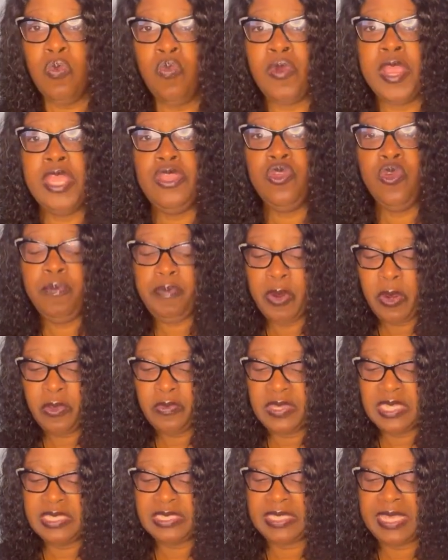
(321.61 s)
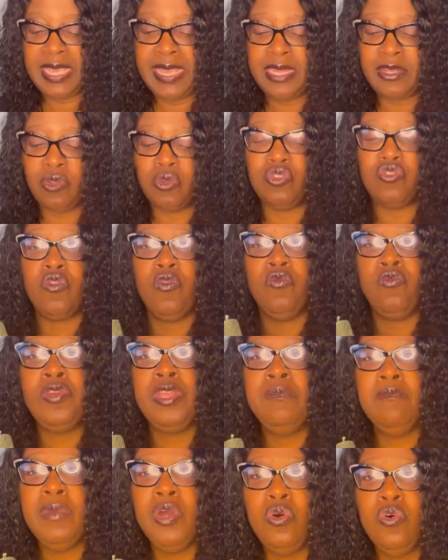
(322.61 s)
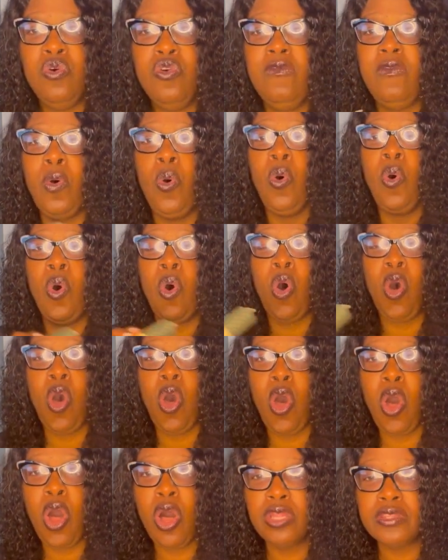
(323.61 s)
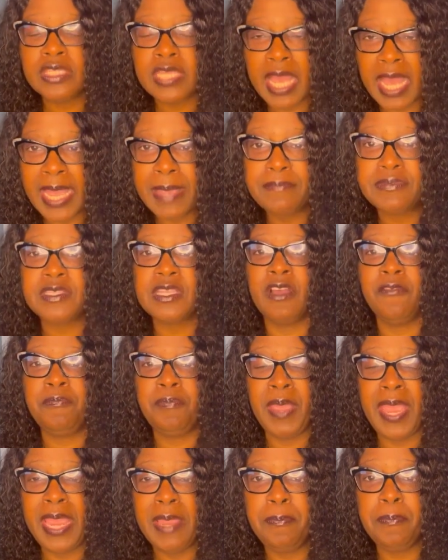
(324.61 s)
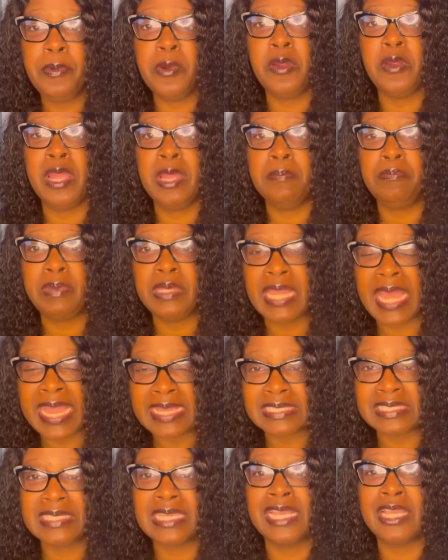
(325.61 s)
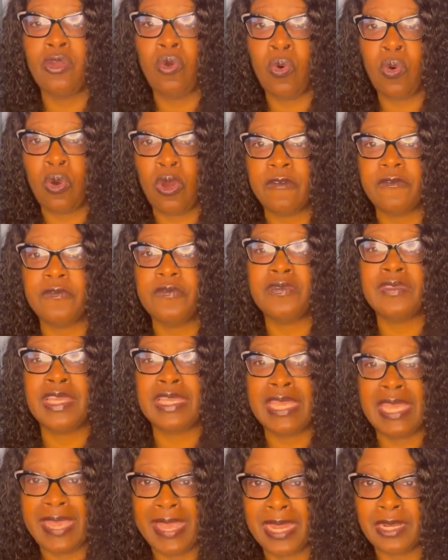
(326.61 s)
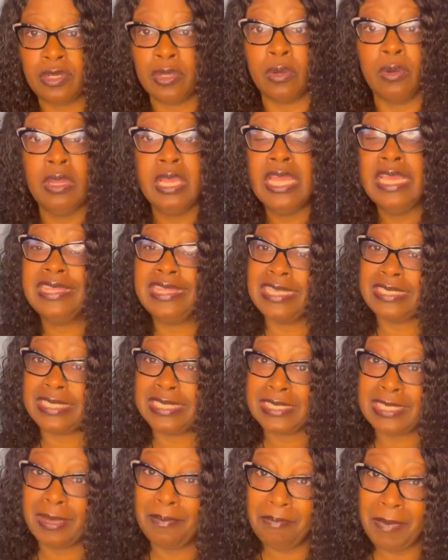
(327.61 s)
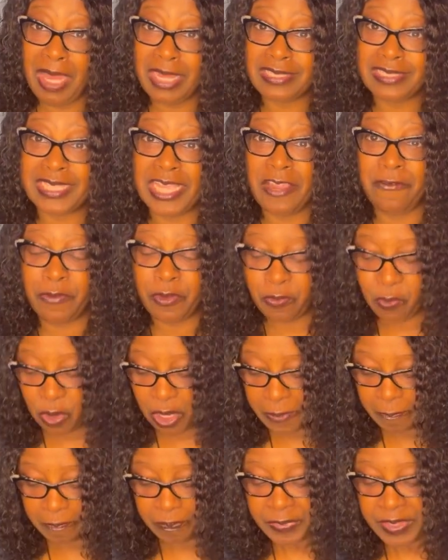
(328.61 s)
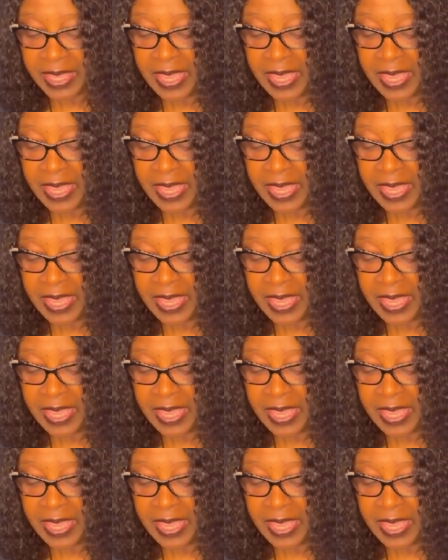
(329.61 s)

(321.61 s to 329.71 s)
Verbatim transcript: When you burn these candles, remove all types of paper and plastic off the candle. This is a must, everyone.